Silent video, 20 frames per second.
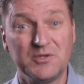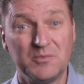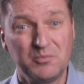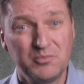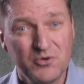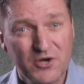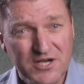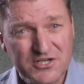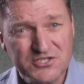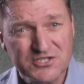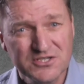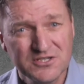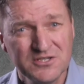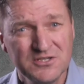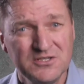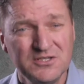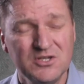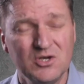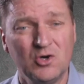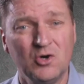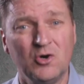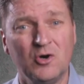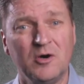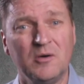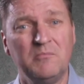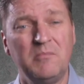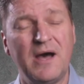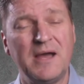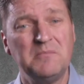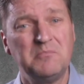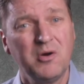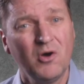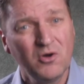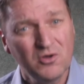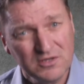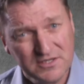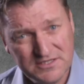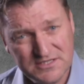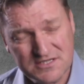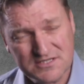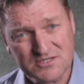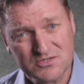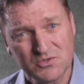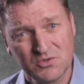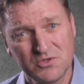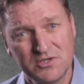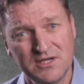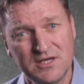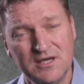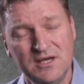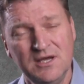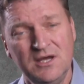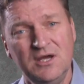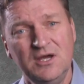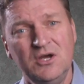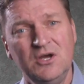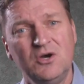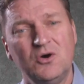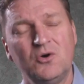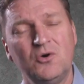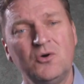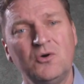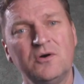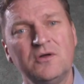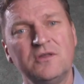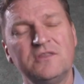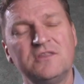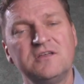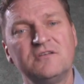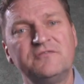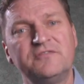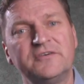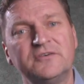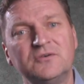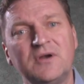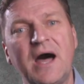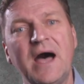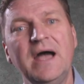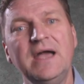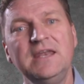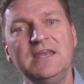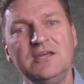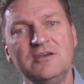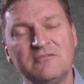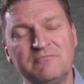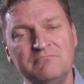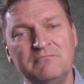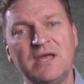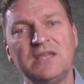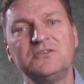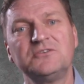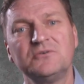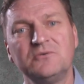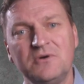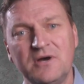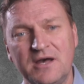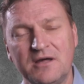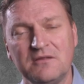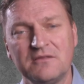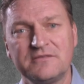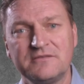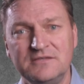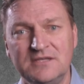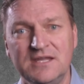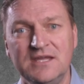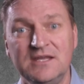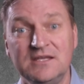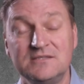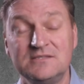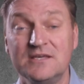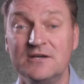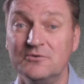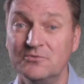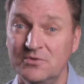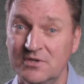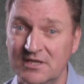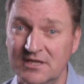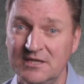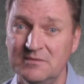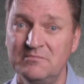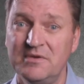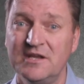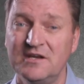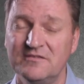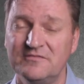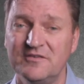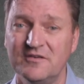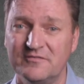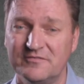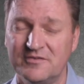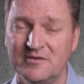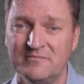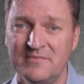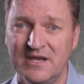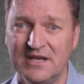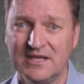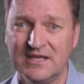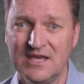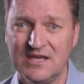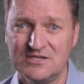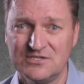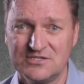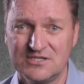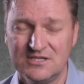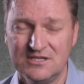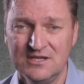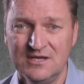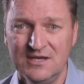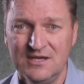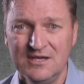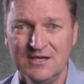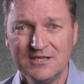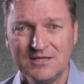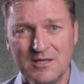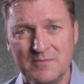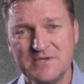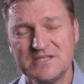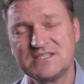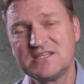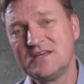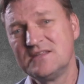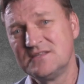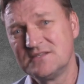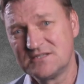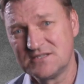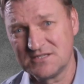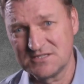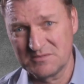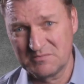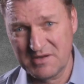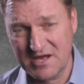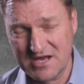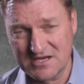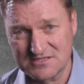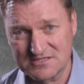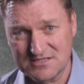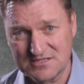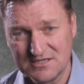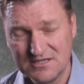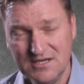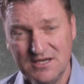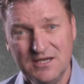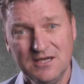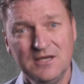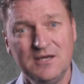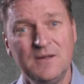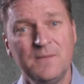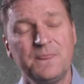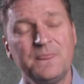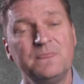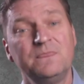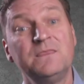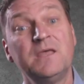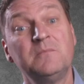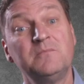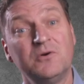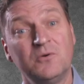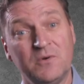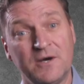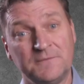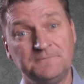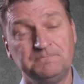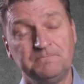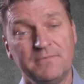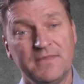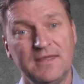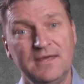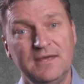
depression or bipolar disorder or the variety of mental health needs that really benefit from medication. Let me say this as a pastor. Number one,